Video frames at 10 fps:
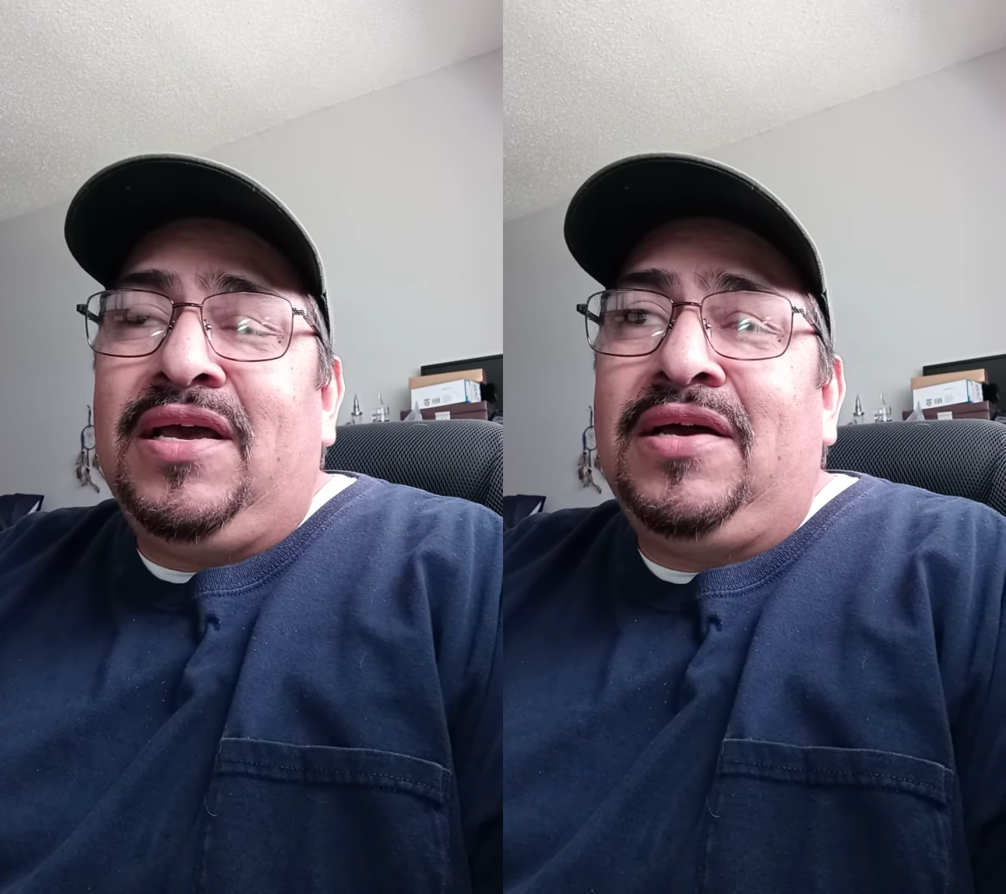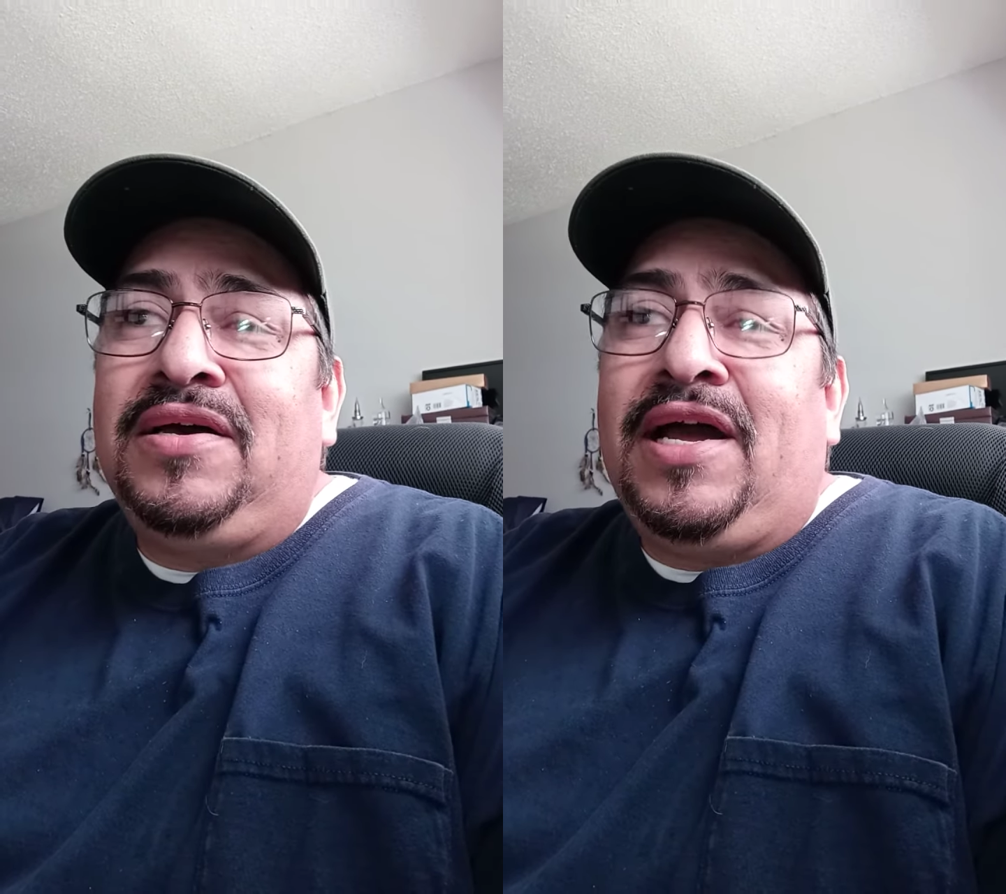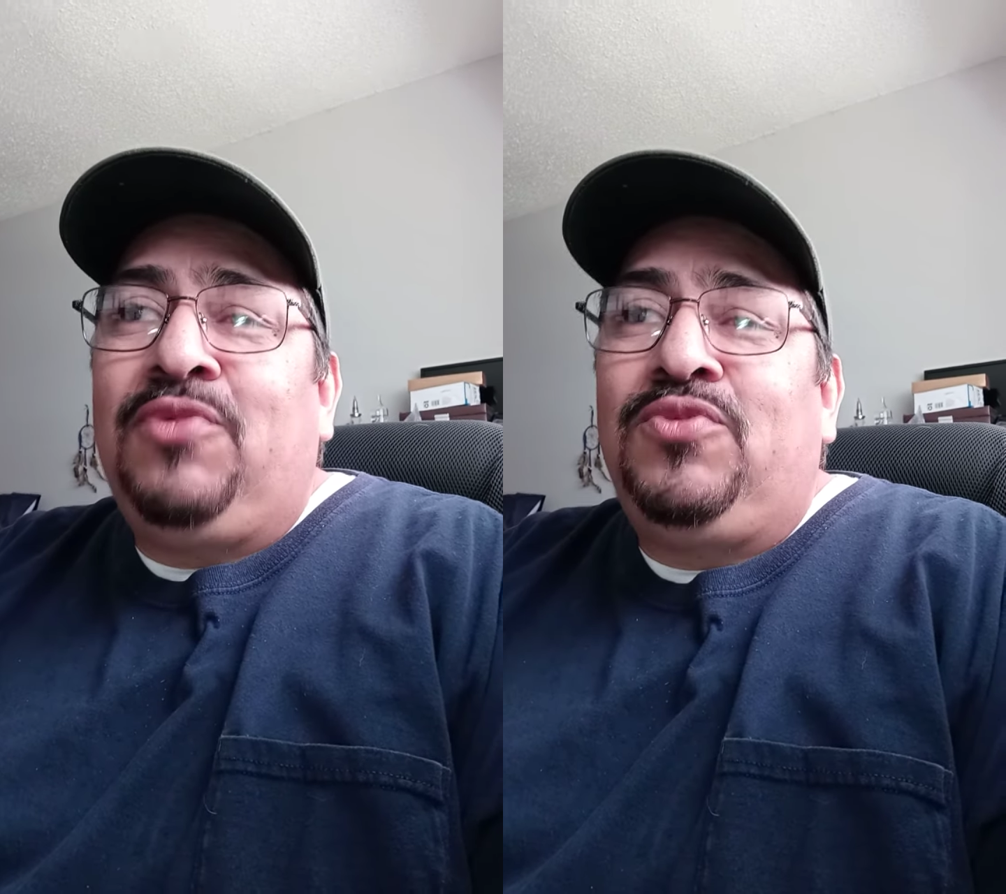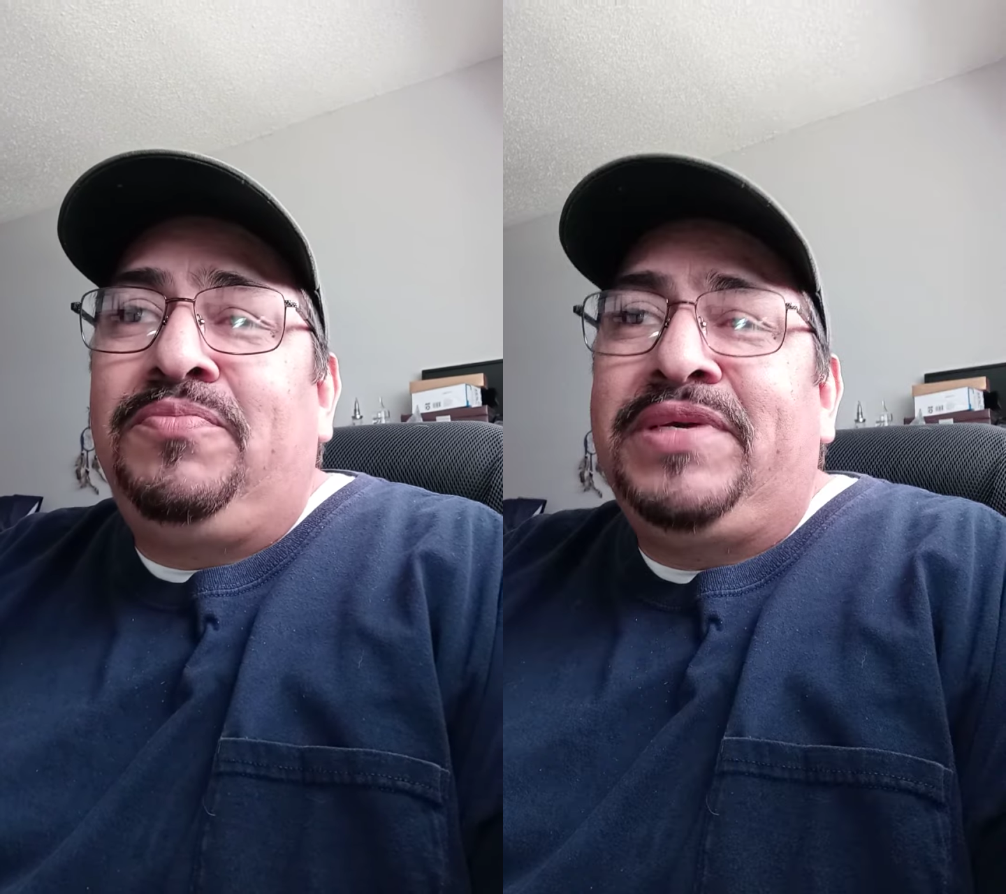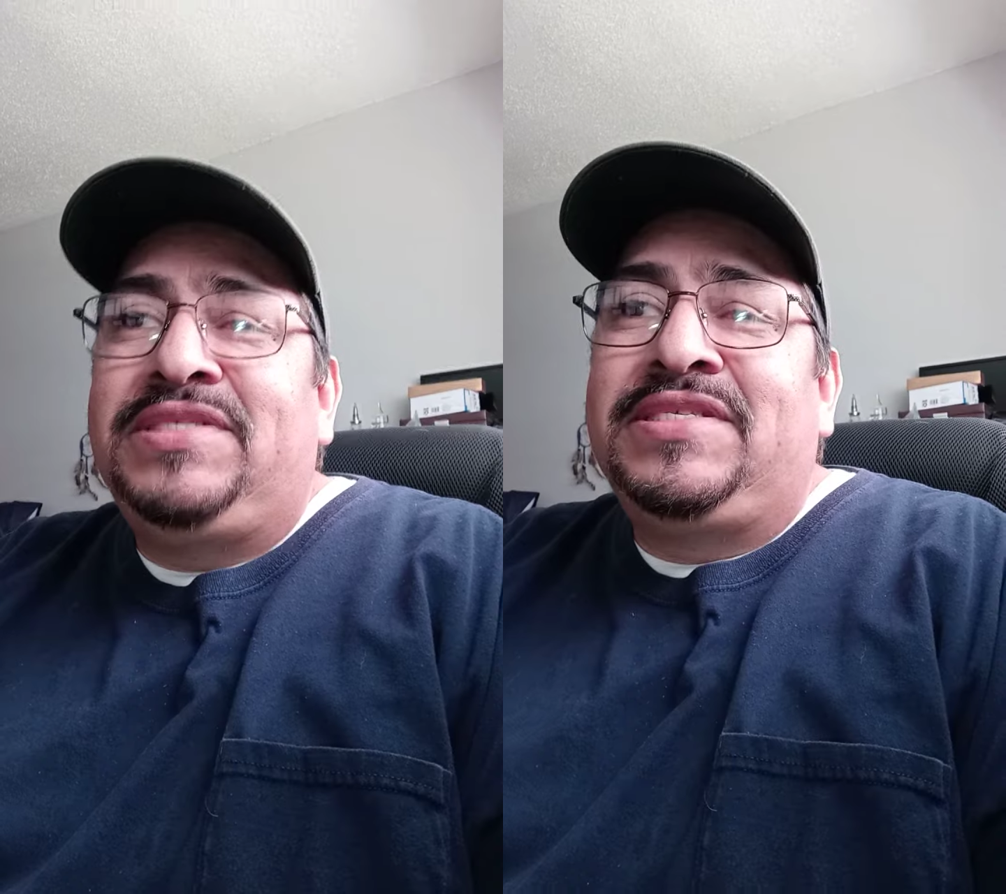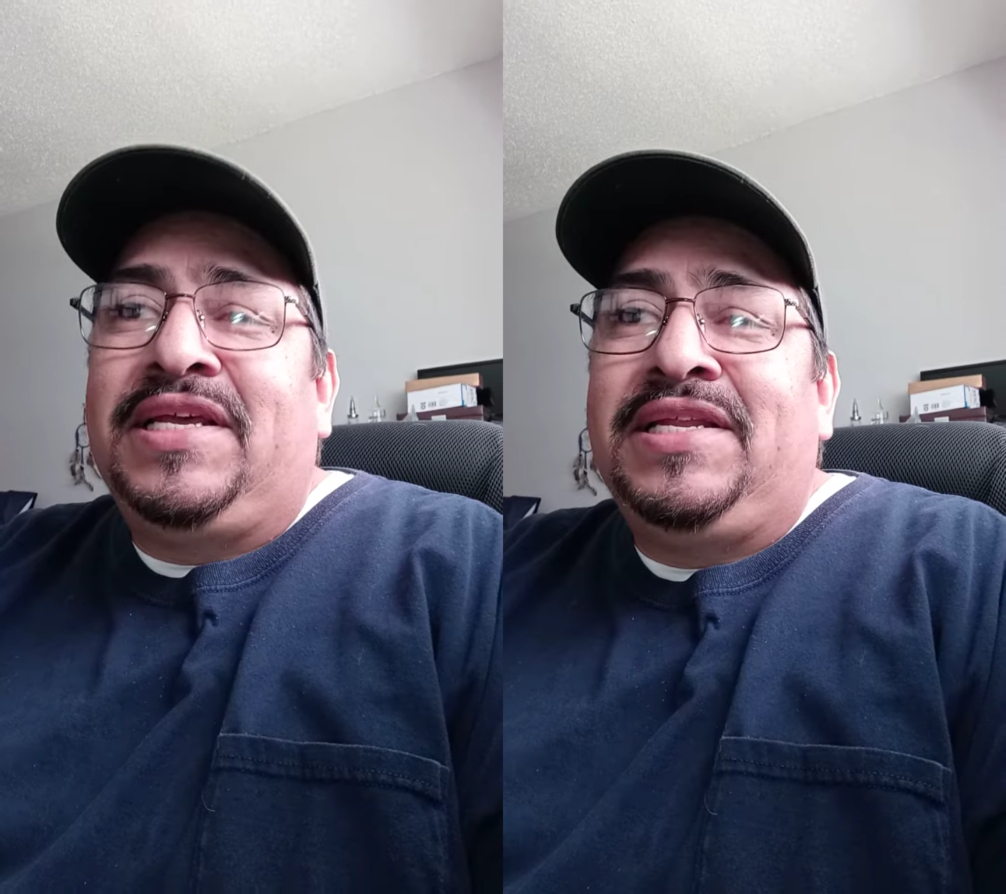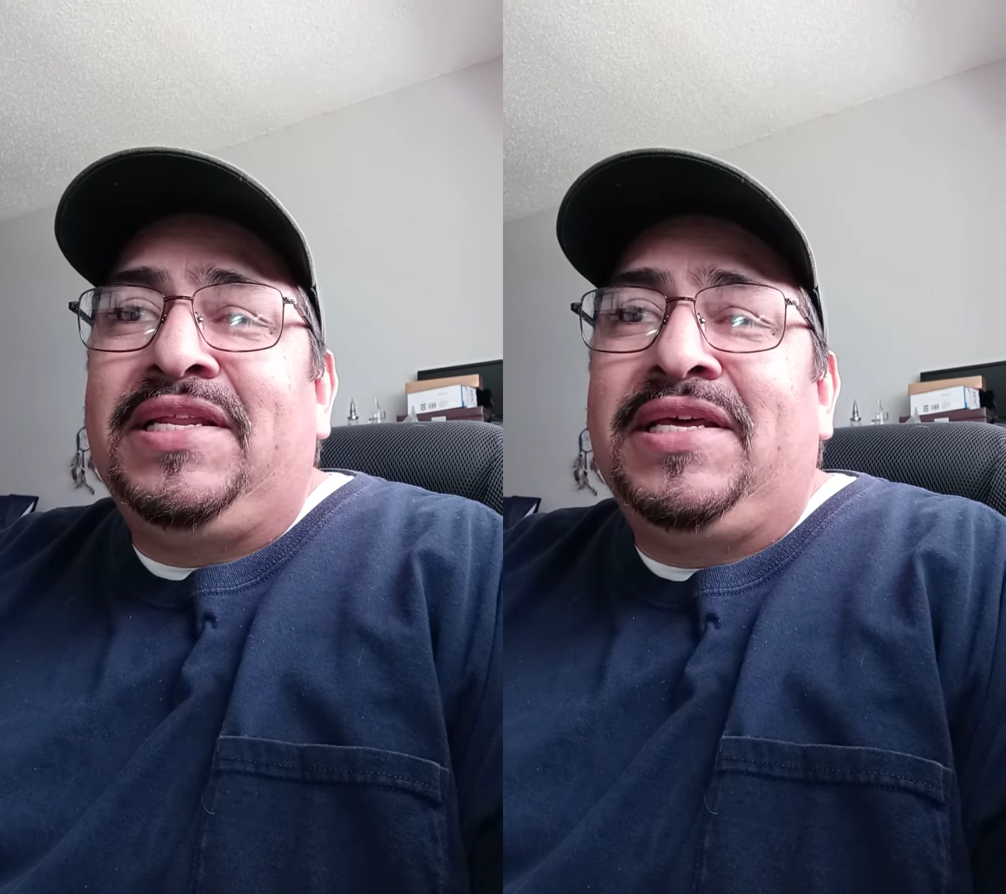uh, I will be sending